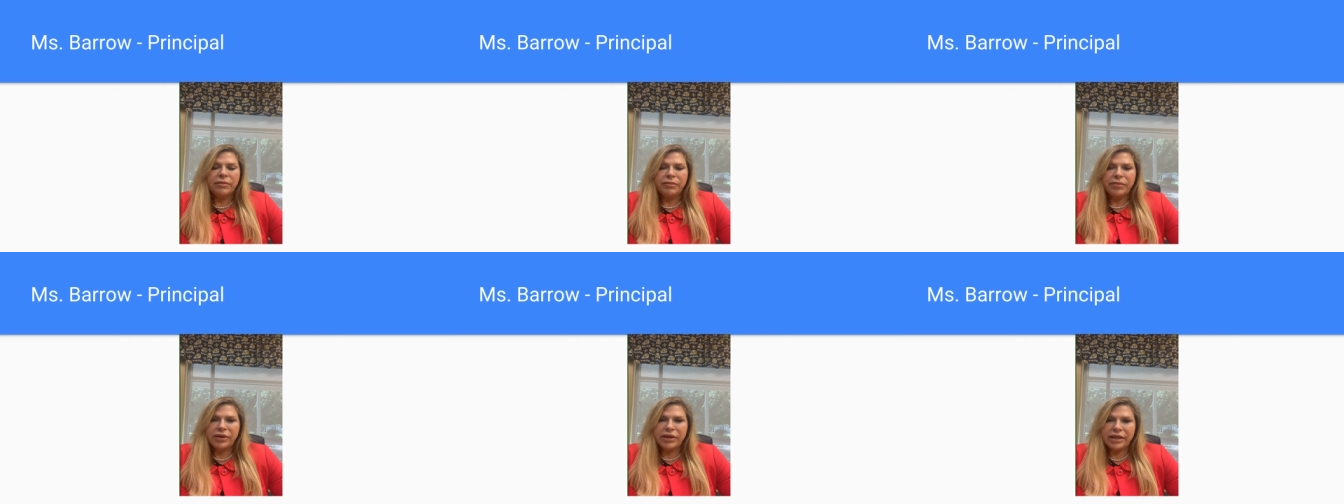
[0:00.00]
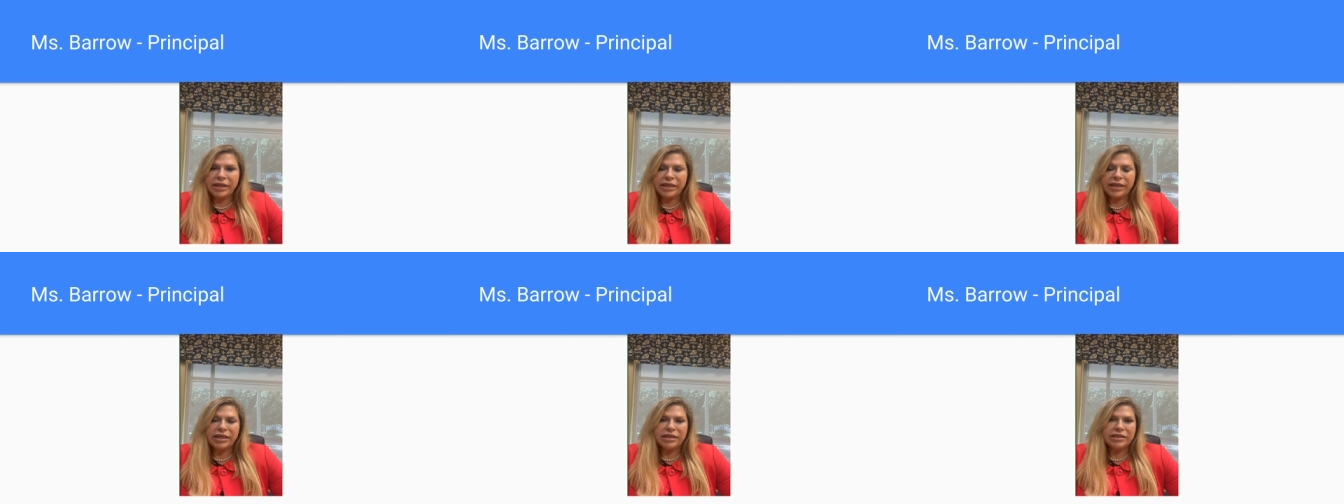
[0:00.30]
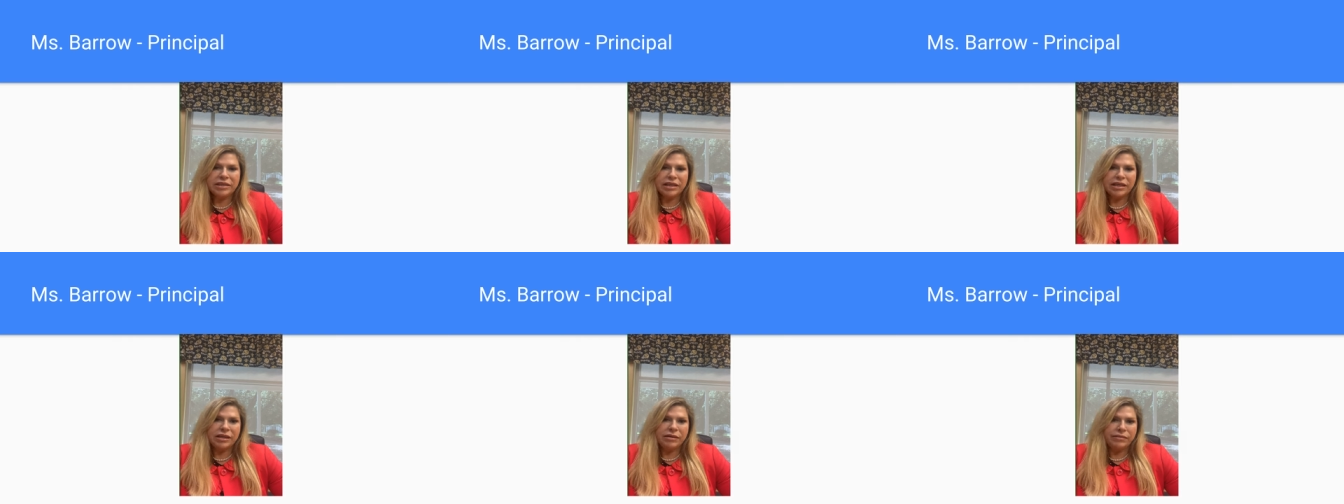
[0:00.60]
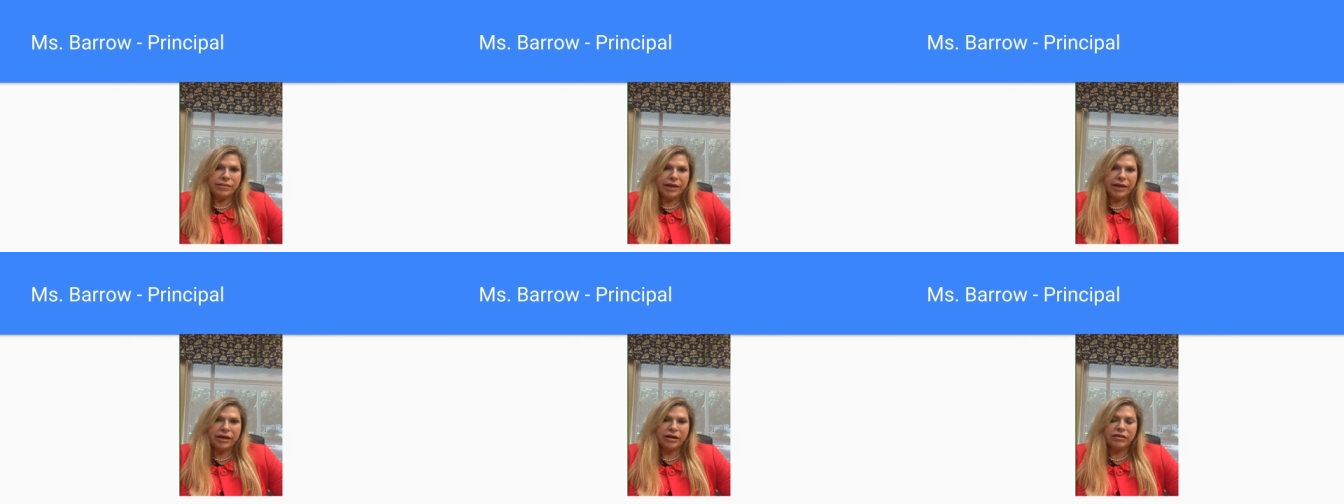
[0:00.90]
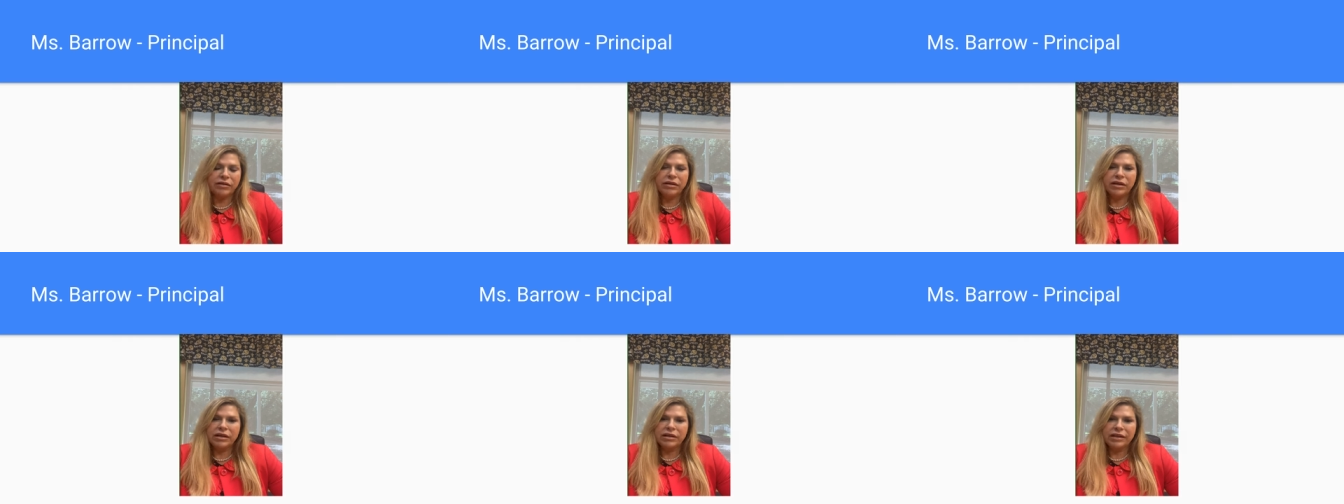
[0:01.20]
Please
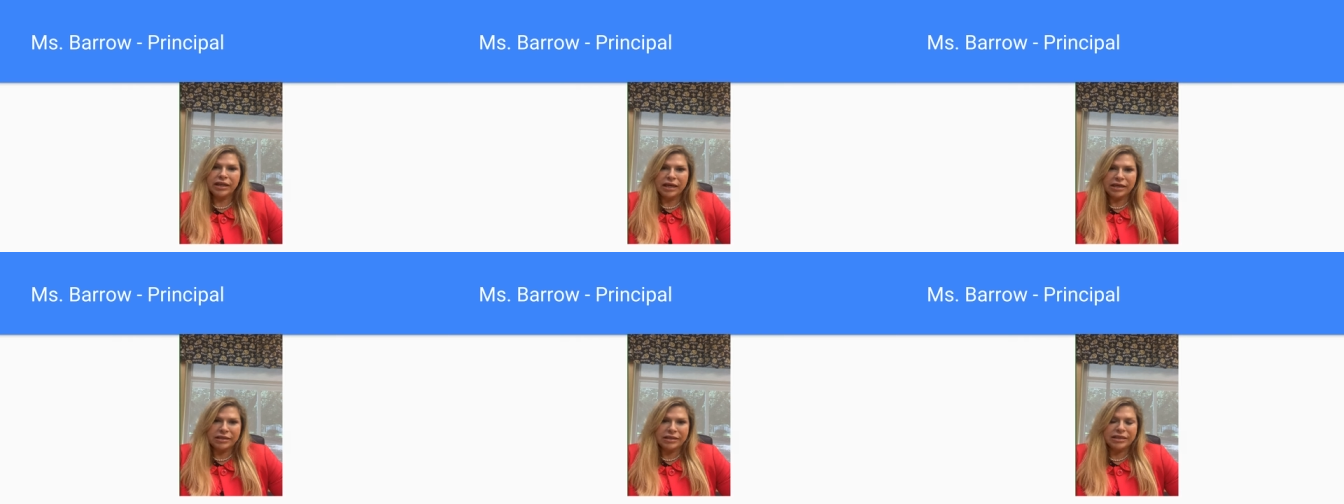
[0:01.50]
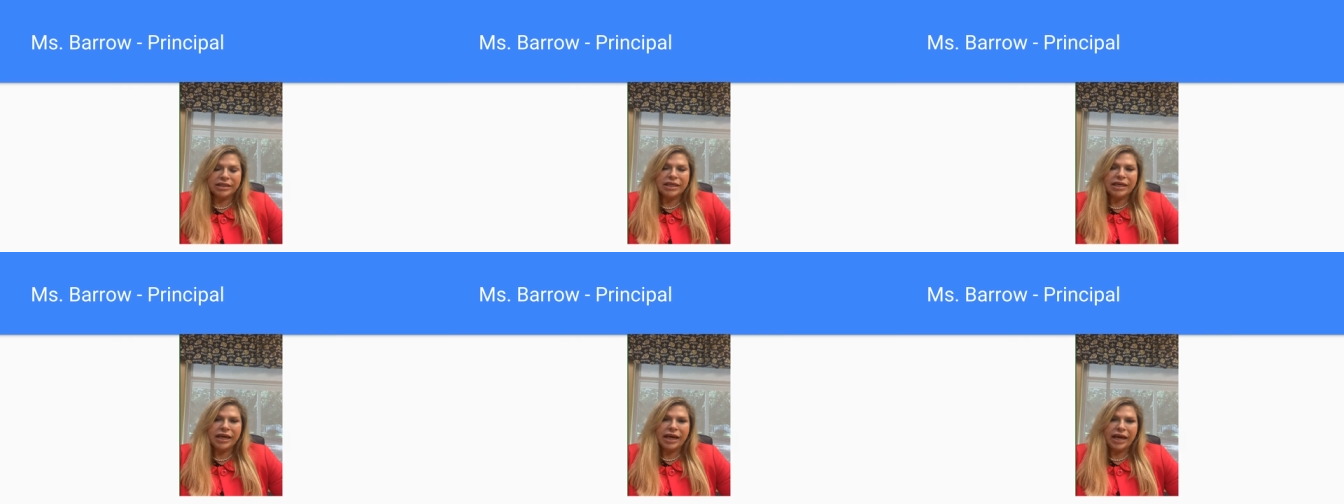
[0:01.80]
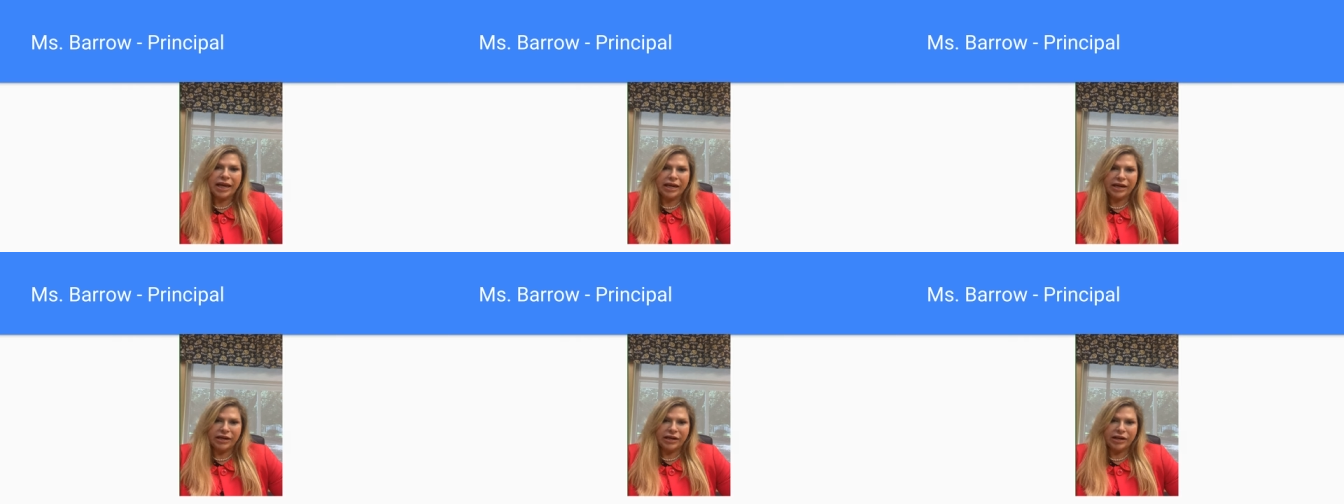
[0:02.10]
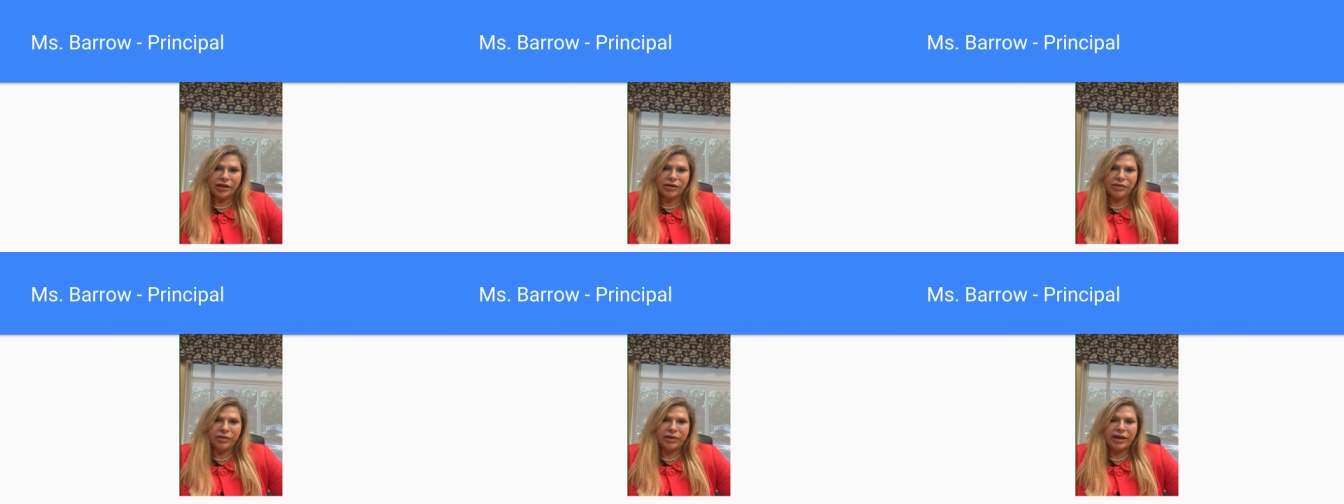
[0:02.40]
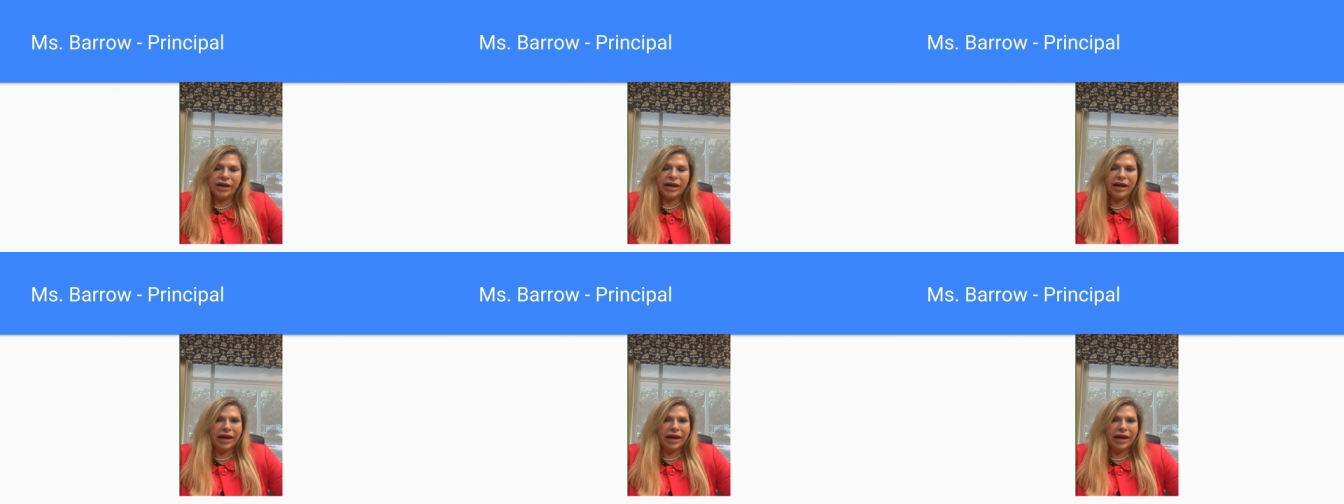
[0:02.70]
email Leslie Hano